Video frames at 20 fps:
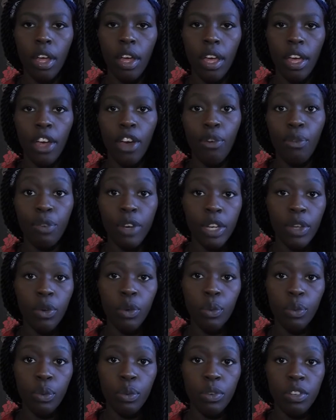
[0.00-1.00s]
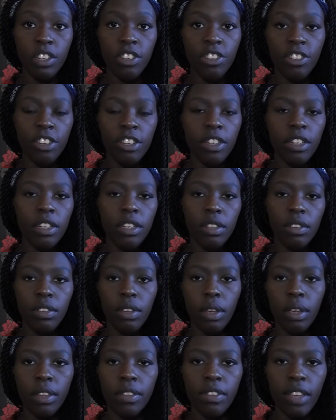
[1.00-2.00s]
a recall audition, so
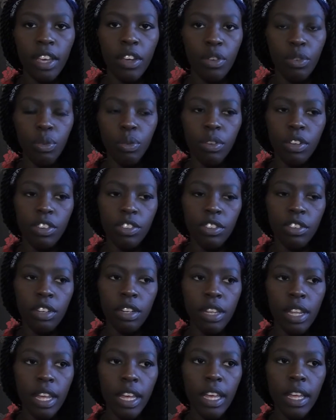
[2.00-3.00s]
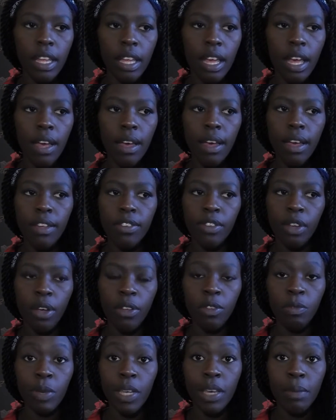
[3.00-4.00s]
a second audition there. So I'll
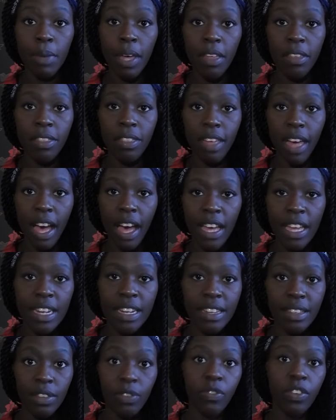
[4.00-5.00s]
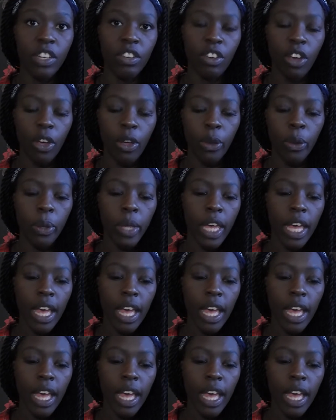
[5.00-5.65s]
speak about that in this video.